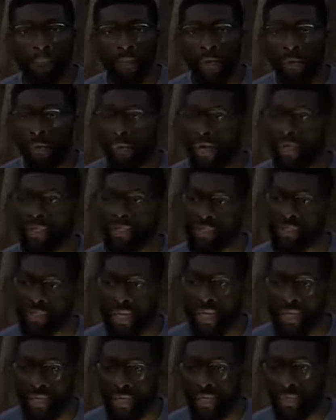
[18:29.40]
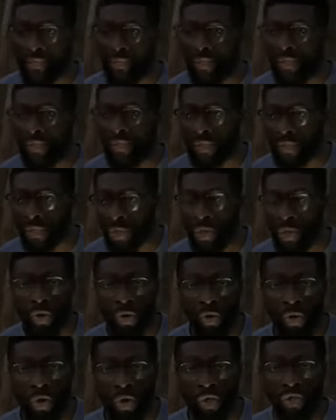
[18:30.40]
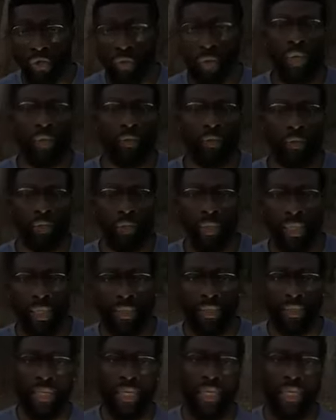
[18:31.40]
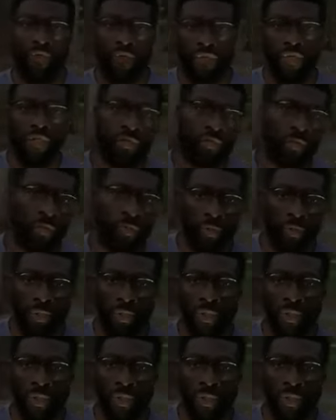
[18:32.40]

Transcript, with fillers: And where does Zion uh, go or dwell? In the land of Israel.